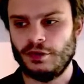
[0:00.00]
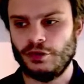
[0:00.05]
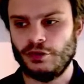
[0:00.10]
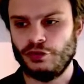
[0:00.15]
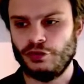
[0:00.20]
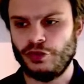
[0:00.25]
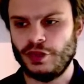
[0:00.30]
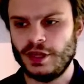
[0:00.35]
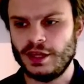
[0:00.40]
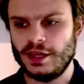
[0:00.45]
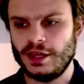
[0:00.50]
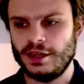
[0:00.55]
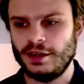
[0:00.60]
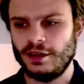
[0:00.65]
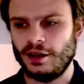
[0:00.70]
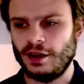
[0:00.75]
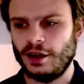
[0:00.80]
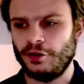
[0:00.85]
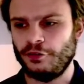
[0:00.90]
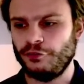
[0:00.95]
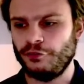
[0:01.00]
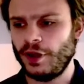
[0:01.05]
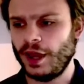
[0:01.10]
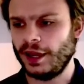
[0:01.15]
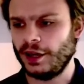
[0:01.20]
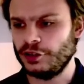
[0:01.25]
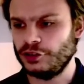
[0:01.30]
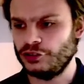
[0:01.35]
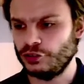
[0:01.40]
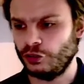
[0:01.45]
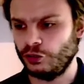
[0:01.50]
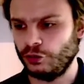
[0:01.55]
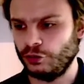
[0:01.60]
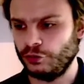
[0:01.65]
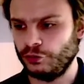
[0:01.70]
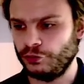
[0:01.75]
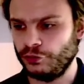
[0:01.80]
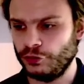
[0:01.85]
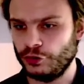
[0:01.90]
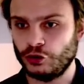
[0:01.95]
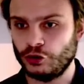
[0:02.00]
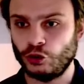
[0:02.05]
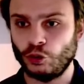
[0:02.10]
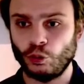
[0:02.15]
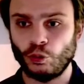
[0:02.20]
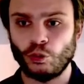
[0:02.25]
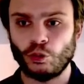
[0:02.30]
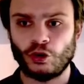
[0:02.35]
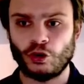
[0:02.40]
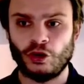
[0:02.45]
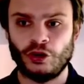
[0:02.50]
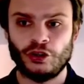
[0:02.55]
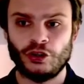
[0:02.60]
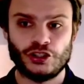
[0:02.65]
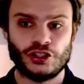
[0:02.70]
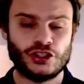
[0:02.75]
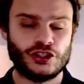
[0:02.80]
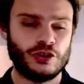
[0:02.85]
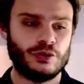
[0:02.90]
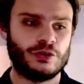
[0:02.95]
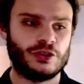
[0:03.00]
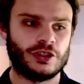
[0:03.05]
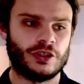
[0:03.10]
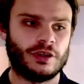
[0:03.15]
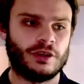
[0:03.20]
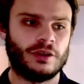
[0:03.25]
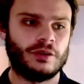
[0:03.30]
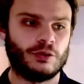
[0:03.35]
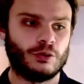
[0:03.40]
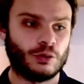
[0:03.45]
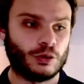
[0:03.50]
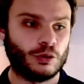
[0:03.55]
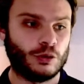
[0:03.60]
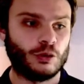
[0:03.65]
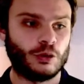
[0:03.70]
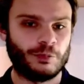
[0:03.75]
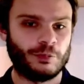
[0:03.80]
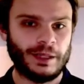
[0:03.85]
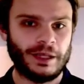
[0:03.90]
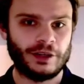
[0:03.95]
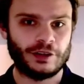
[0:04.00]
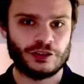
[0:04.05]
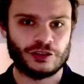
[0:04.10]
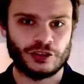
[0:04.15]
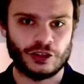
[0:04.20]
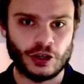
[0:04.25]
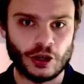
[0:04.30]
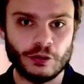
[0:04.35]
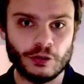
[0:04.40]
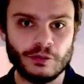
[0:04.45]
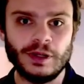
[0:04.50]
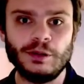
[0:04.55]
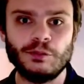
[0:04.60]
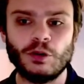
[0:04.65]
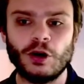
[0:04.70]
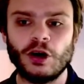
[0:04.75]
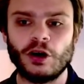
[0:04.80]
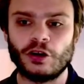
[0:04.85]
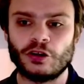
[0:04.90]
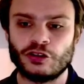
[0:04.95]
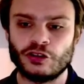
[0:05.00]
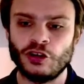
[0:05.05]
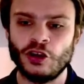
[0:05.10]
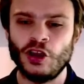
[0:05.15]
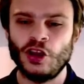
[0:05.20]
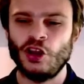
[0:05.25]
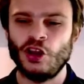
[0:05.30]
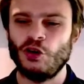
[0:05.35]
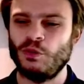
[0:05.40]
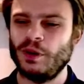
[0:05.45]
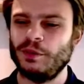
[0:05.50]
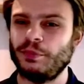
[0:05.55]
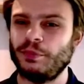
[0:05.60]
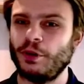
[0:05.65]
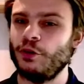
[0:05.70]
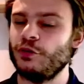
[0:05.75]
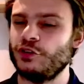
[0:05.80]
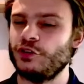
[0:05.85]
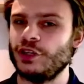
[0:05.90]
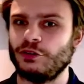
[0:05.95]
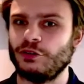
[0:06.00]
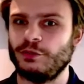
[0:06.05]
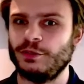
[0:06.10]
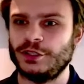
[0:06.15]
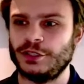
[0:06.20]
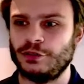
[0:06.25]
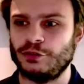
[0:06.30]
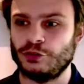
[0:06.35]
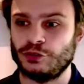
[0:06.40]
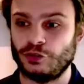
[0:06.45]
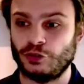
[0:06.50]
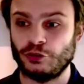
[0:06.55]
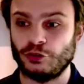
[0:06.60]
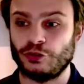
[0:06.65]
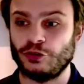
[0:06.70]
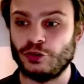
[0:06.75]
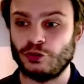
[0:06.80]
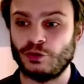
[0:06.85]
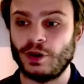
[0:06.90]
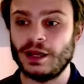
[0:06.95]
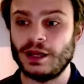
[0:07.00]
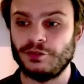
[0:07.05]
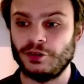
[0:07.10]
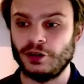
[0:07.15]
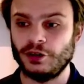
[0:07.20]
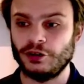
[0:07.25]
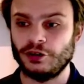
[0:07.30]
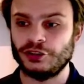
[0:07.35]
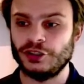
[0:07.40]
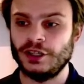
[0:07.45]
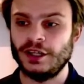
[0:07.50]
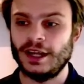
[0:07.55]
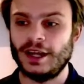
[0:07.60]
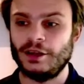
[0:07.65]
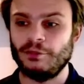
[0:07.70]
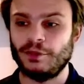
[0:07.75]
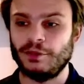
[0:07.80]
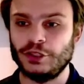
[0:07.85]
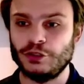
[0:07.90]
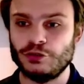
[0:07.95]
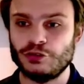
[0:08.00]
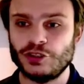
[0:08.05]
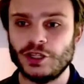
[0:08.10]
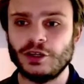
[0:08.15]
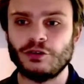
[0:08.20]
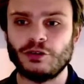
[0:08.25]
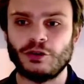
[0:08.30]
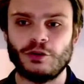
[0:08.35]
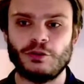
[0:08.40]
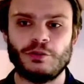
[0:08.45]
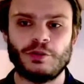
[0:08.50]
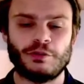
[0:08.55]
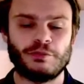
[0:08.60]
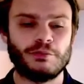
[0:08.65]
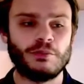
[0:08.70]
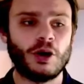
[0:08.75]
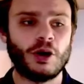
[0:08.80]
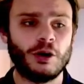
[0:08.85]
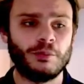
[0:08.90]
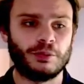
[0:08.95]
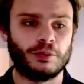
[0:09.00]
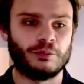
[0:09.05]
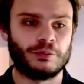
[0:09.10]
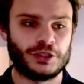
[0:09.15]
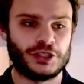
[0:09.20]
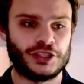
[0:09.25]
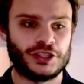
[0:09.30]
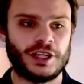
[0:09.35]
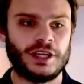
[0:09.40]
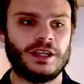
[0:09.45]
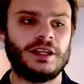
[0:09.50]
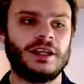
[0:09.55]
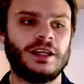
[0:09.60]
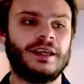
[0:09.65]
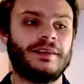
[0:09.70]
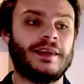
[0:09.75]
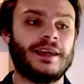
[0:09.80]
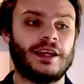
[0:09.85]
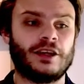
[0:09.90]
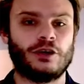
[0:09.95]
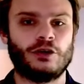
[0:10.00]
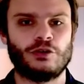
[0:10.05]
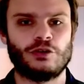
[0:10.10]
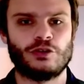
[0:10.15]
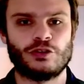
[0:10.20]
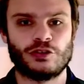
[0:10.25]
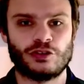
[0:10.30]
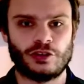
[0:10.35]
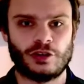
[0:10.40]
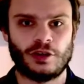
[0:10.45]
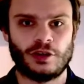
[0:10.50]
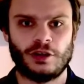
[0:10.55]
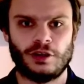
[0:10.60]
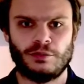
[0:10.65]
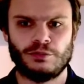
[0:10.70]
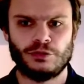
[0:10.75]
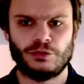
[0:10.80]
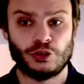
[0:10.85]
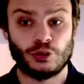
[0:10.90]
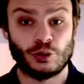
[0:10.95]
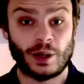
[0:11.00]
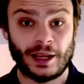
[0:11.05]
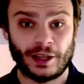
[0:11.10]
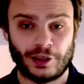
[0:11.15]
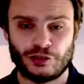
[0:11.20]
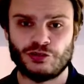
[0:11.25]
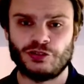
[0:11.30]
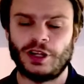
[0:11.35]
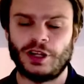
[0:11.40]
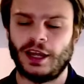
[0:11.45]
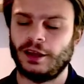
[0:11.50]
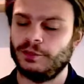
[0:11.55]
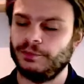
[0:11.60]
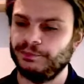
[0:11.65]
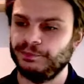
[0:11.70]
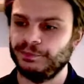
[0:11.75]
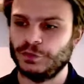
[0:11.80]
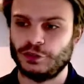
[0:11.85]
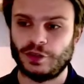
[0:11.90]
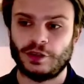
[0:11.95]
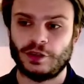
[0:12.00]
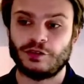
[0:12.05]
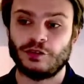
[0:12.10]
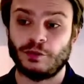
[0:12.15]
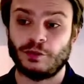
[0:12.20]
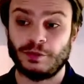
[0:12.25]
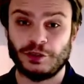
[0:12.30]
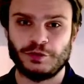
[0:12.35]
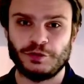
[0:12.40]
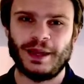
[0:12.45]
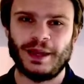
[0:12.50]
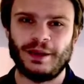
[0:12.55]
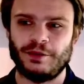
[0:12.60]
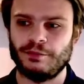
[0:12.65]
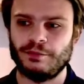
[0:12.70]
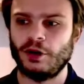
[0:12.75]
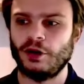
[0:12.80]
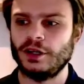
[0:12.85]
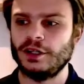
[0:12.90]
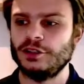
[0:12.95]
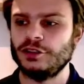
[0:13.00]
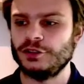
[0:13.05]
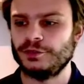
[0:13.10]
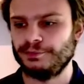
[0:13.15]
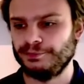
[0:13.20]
the effect of Cork Shooter or Cork Blaster only works when both synchro materials are gone to the graveyard, and when you synchro with Marble Machine, it goes to your extra deck. So that's something to bear in mind.